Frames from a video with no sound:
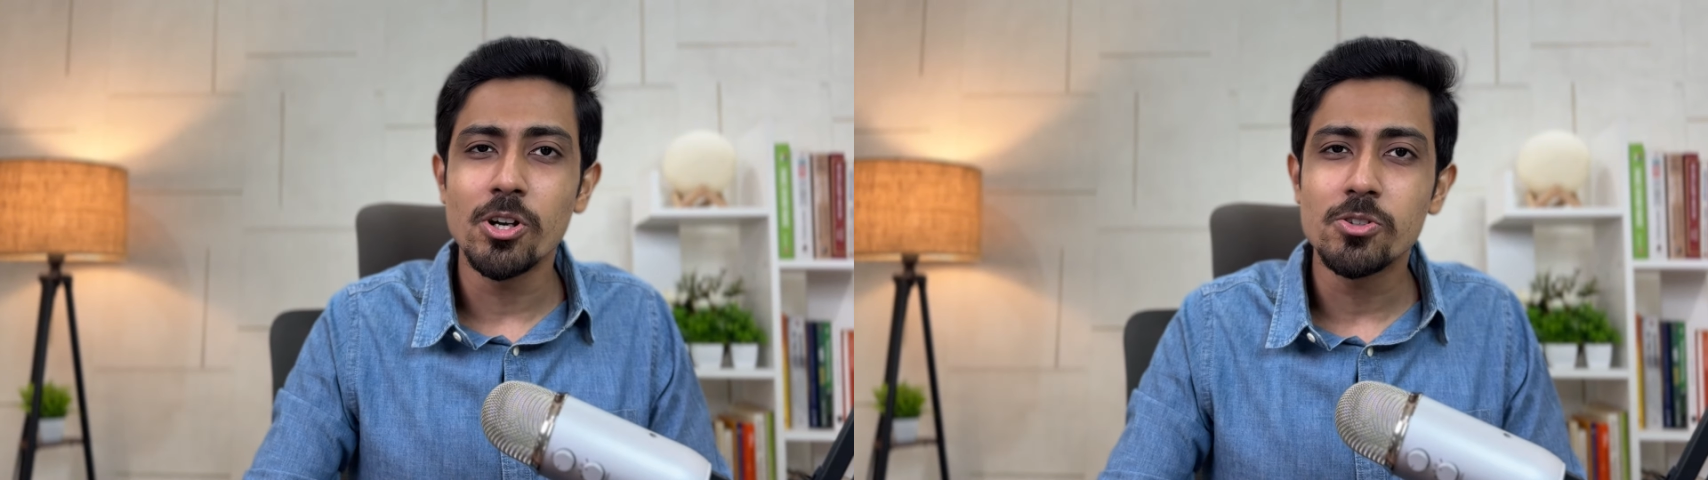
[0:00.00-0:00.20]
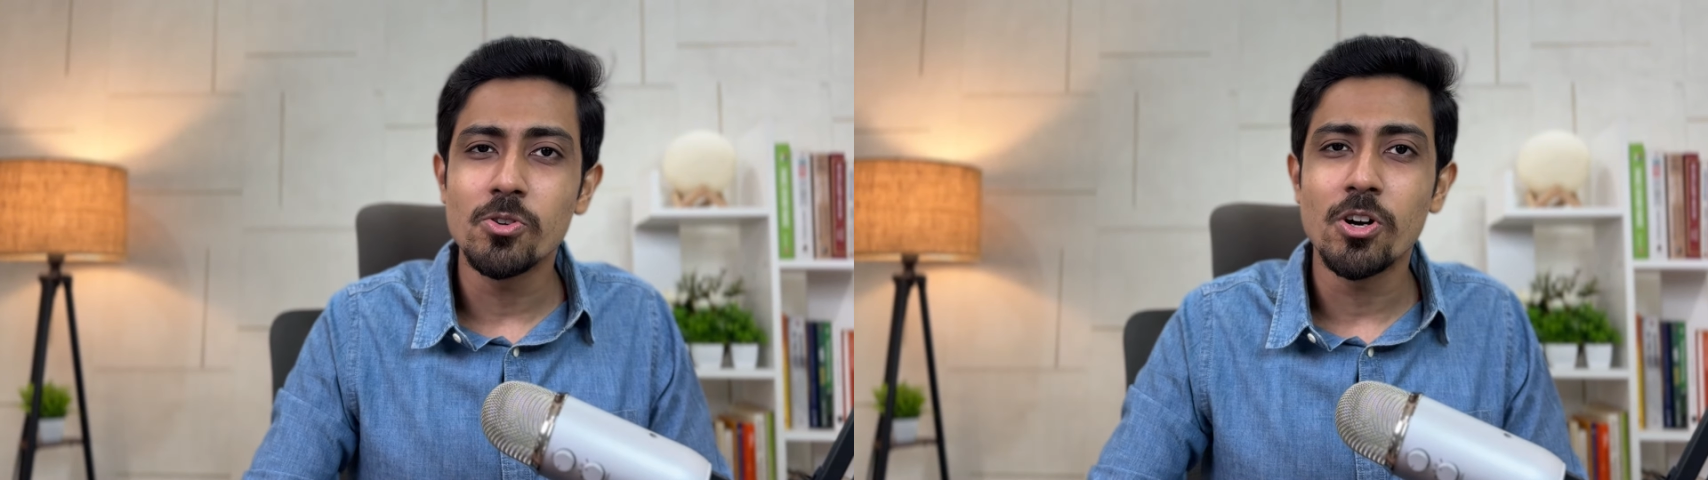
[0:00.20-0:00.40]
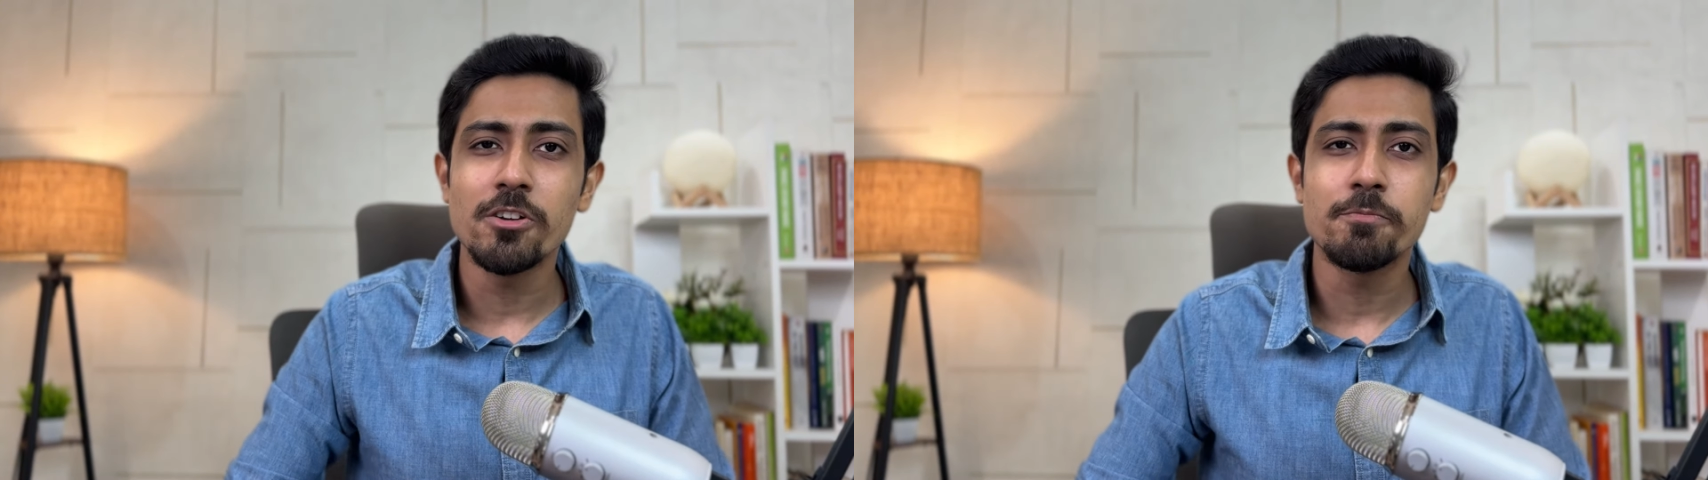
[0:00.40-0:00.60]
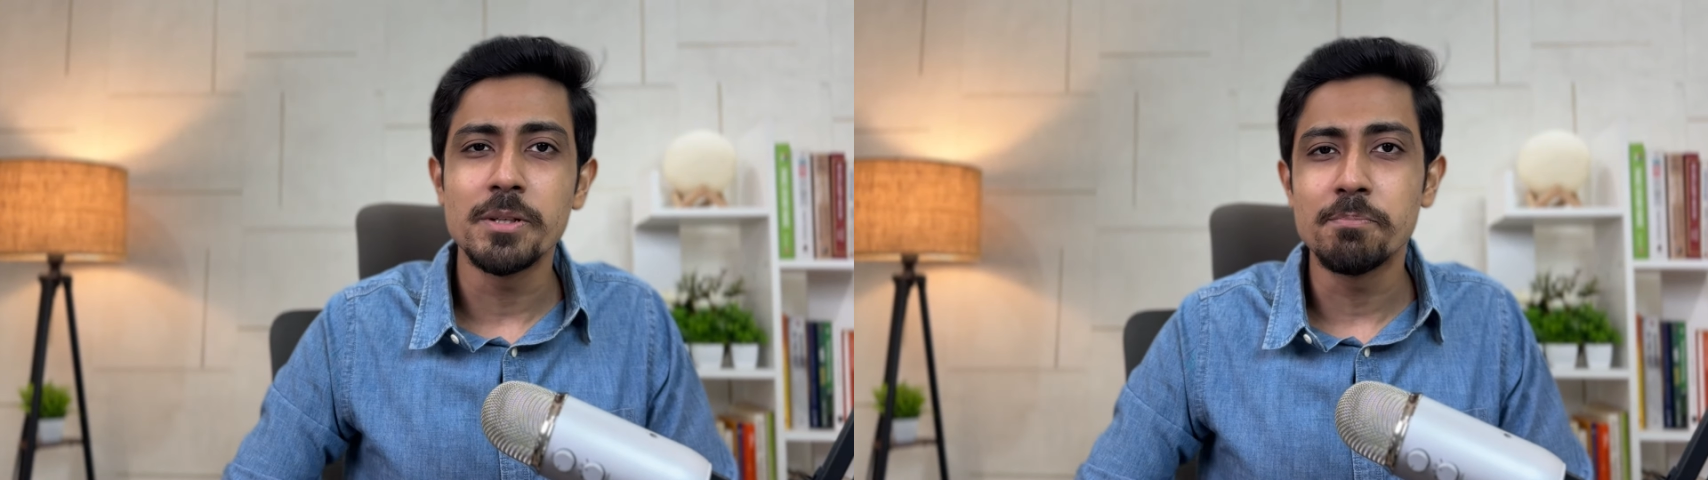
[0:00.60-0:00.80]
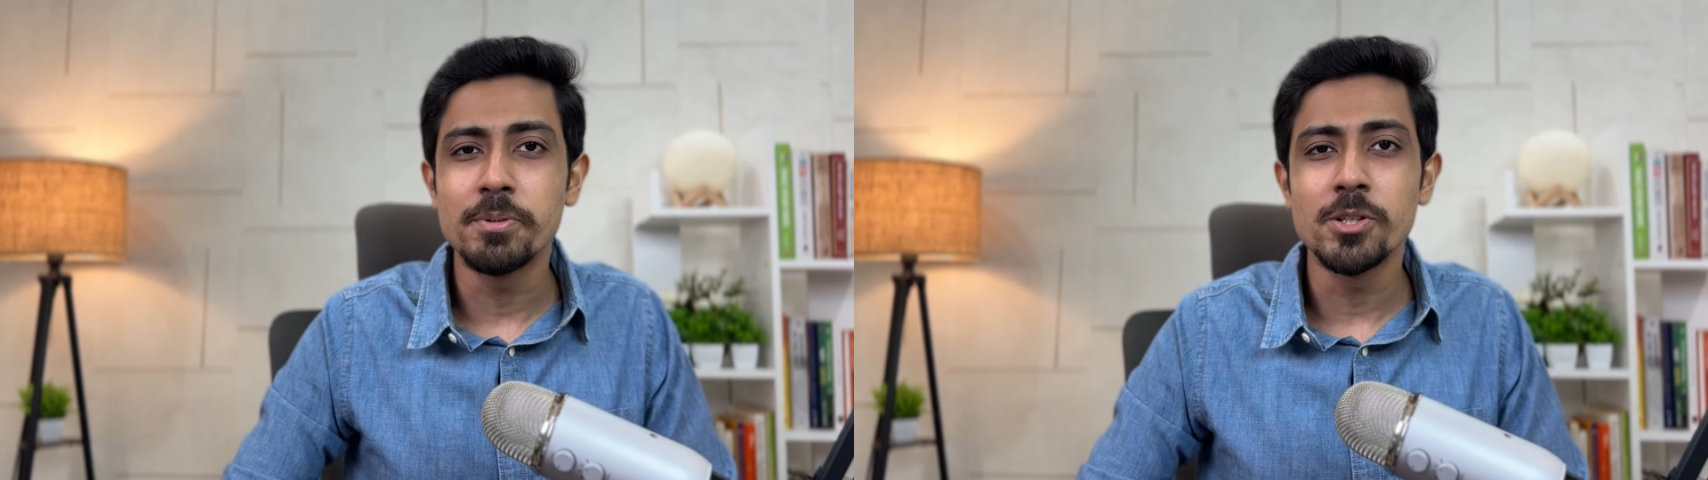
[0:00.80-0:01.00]
cohort of
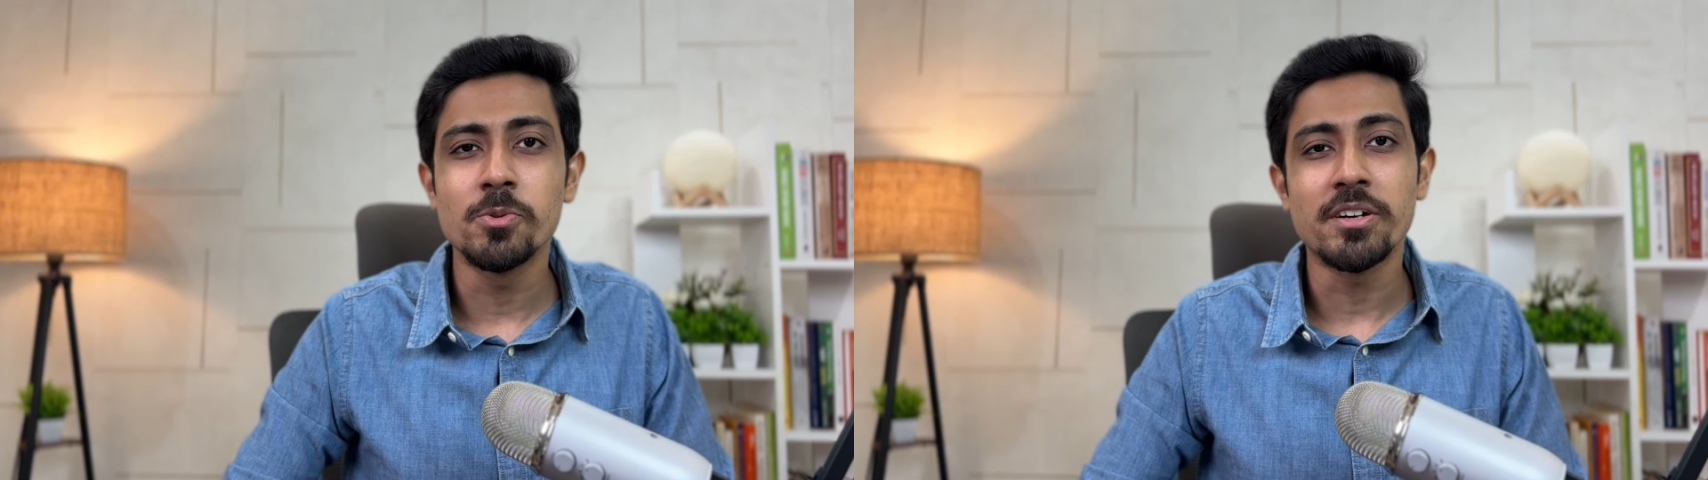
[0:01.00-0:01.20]
people who are